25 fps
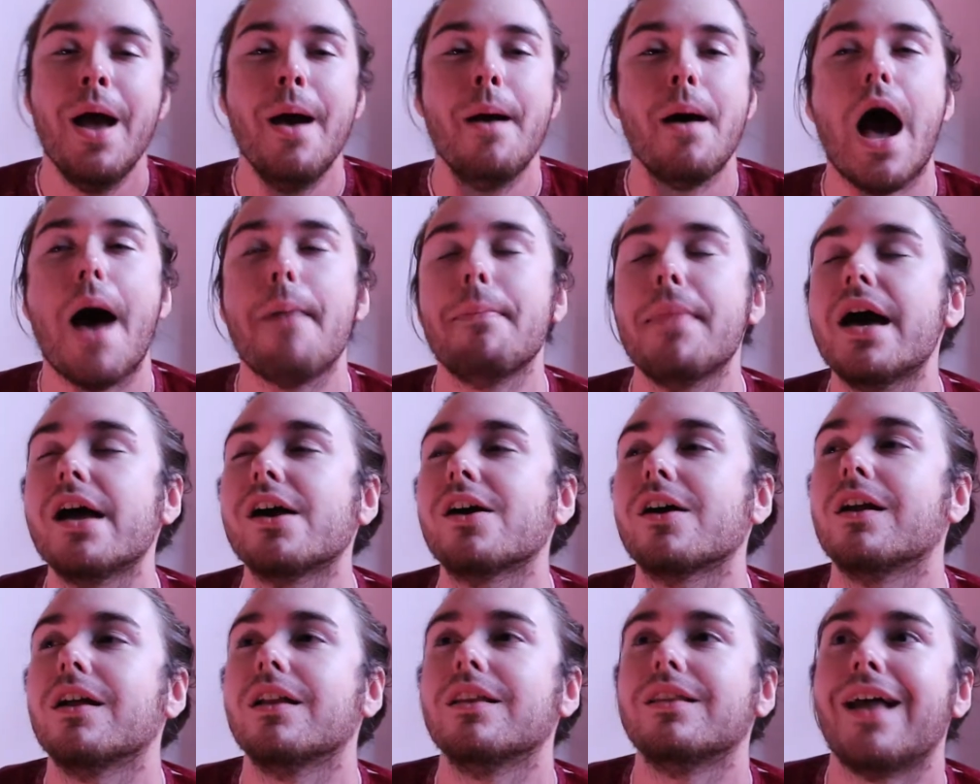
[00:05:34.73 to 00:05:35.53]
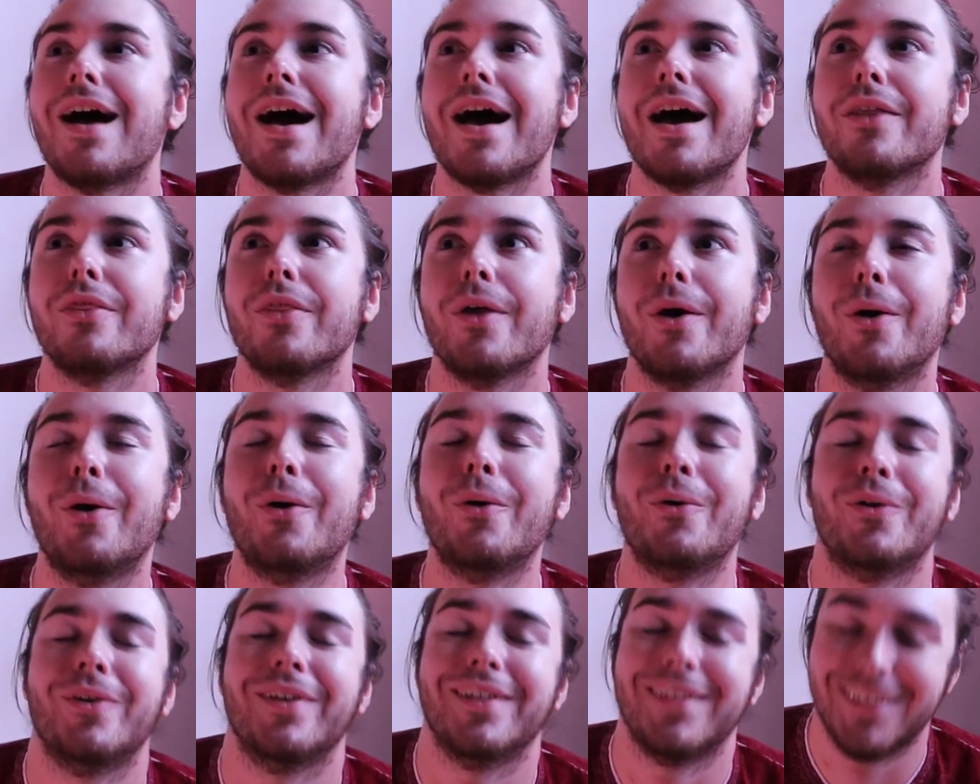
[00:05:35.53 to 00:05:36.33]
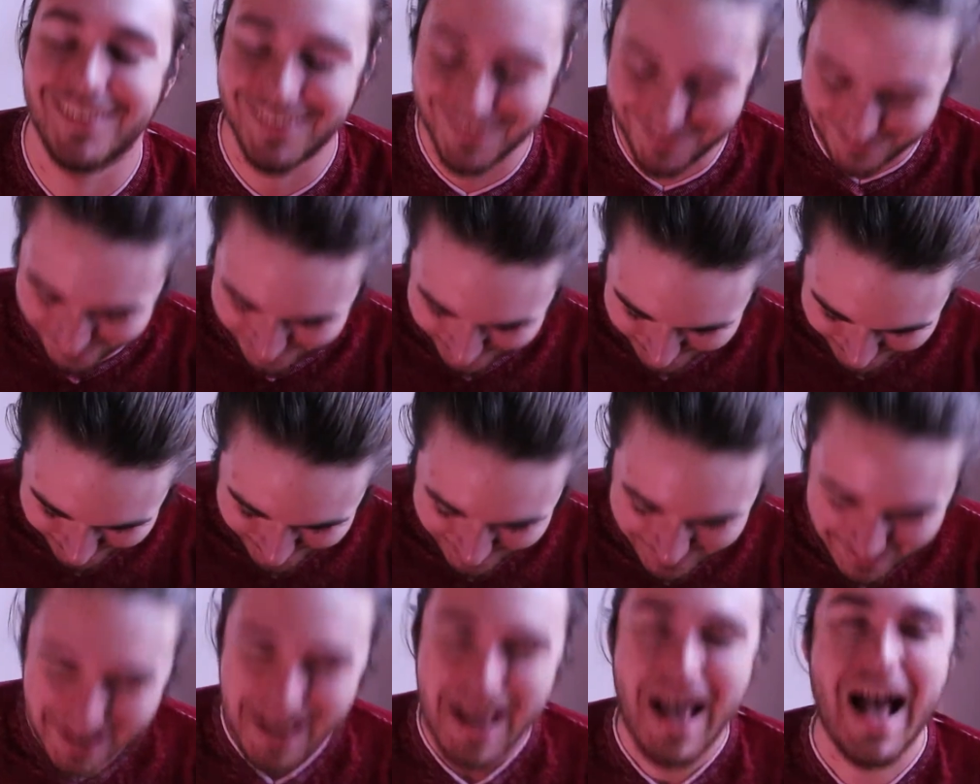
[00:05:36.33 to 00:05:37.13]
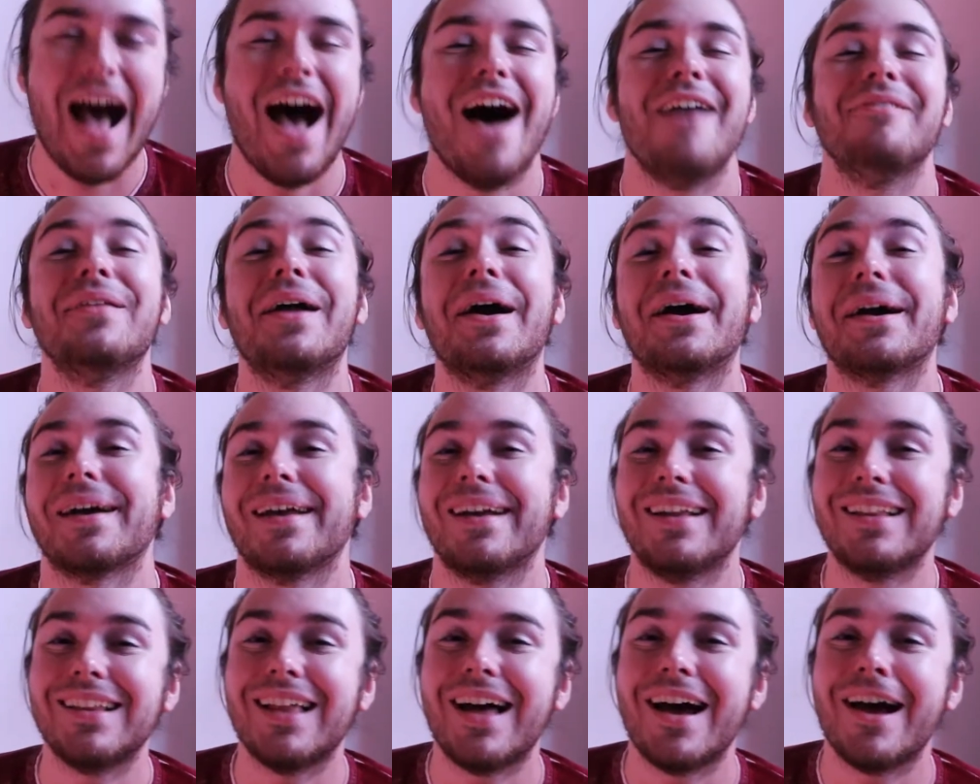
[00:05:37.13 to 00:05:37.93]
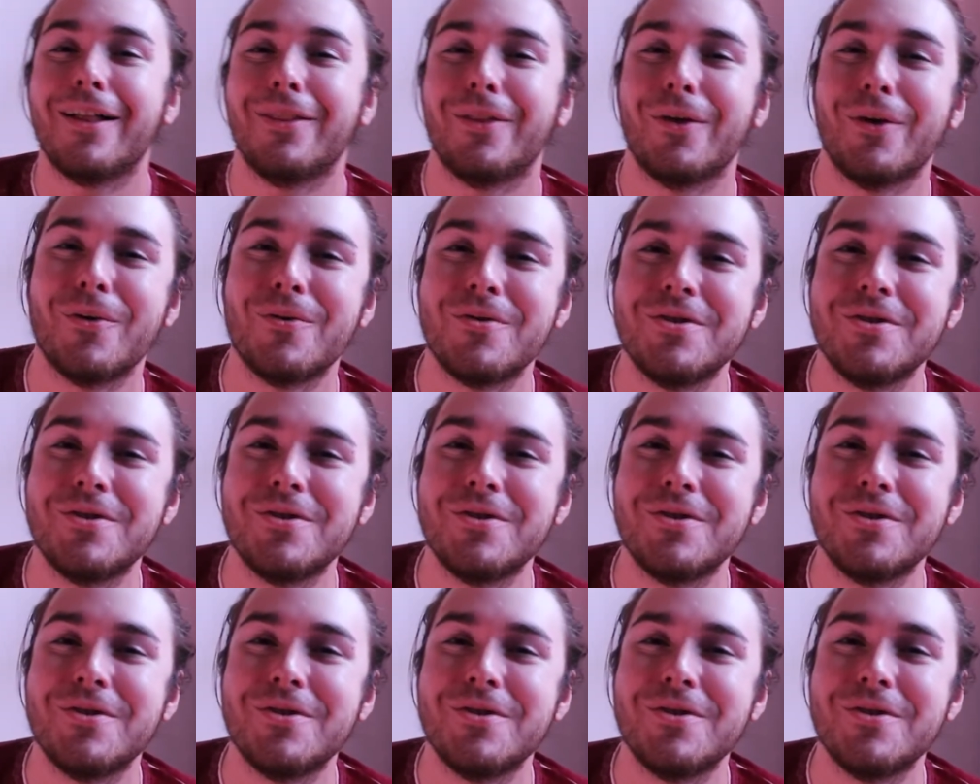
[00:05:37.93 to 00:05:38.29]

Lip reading: I'm not gonna lie though. I'm not gonna lie though,